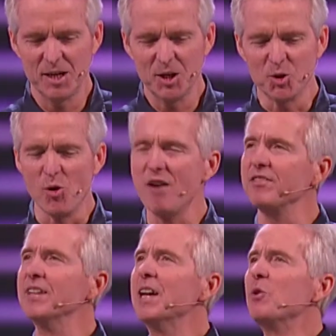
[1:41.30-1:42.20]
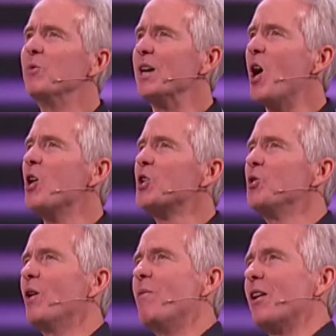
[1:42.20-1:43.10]
Too often, we
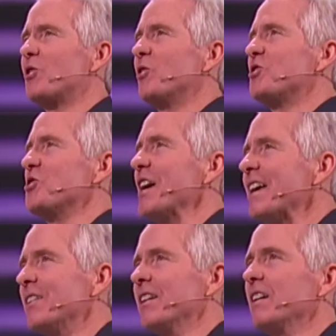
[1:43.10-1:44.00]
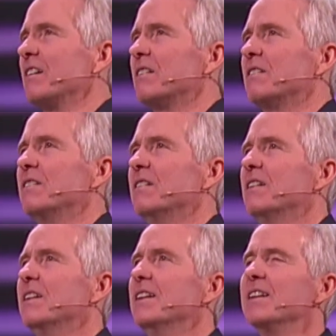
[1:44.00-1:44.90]
argue about Christianity
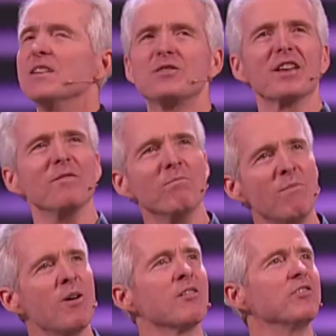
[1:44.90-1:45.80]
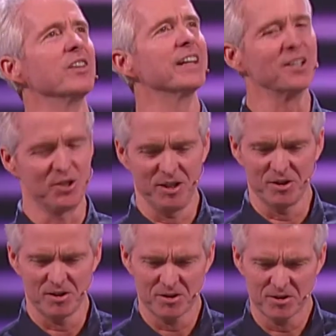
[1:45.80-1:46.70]
instead of marveling at
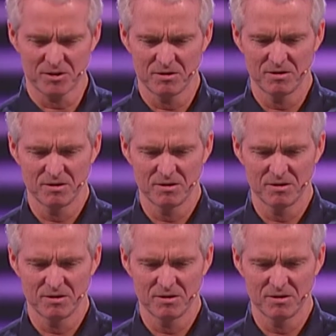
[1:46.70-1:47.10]
Jesus.